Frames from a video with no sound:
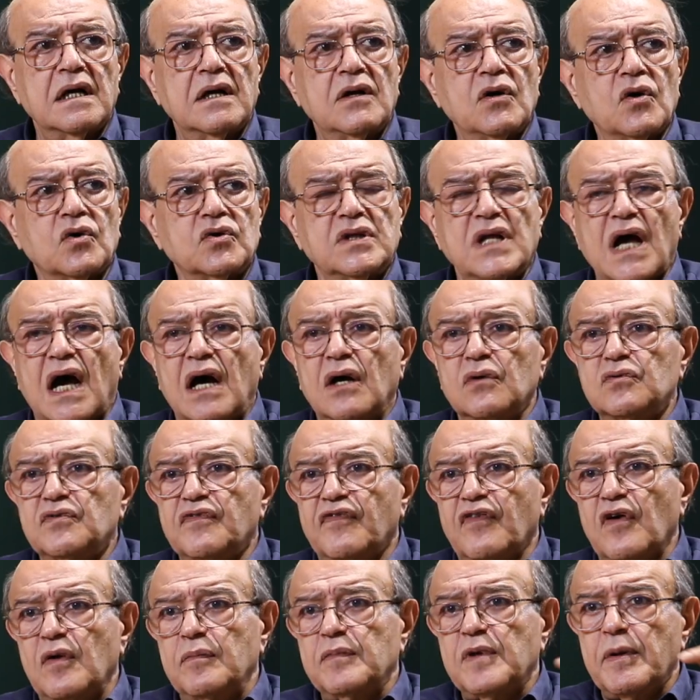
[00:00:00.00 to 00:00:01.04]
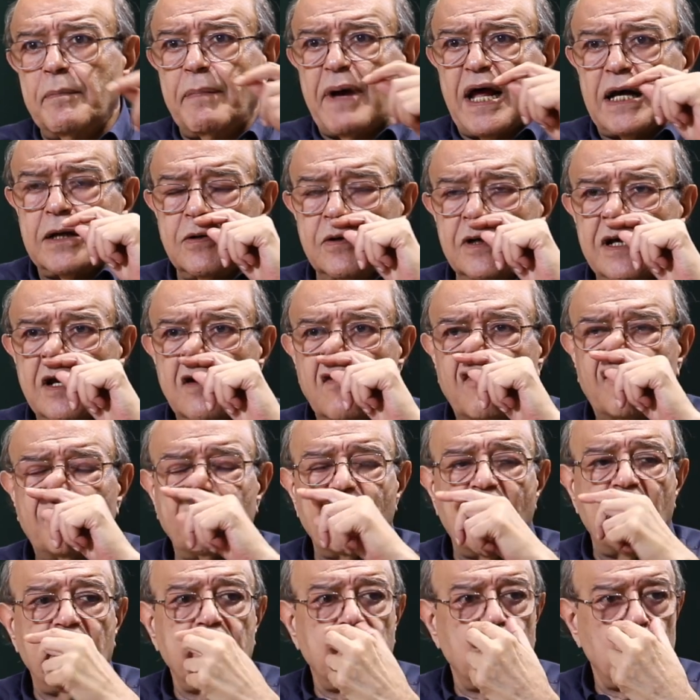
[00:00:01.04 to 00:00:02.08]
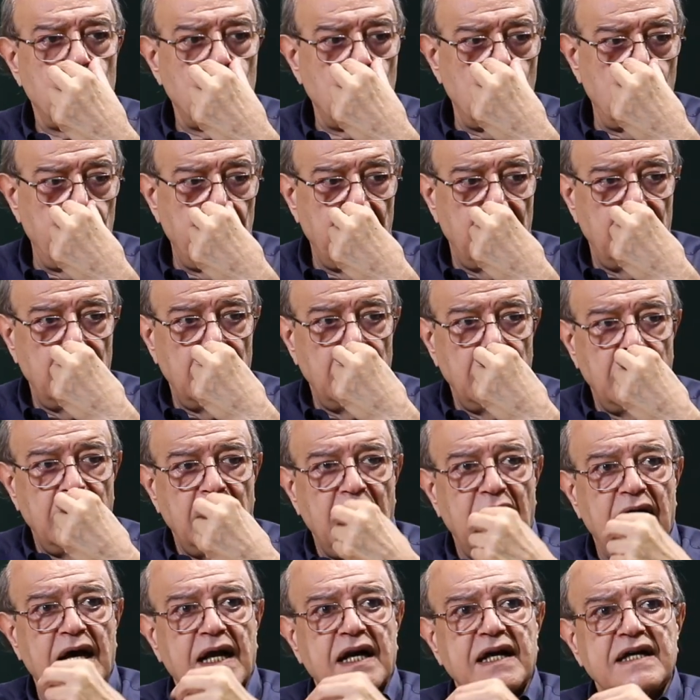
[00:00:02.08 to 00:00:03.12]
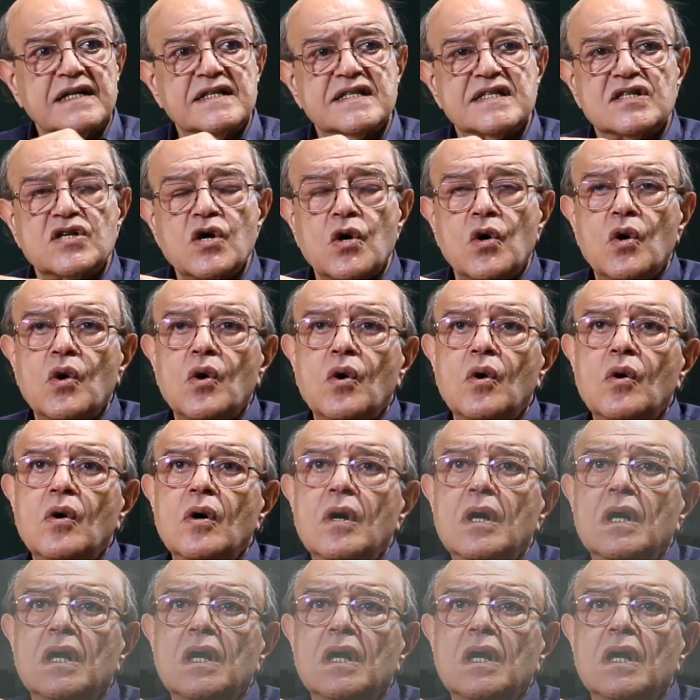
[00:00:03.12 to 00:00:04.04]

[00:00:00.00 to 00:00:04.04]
looked out from the balcony of my room, and I saw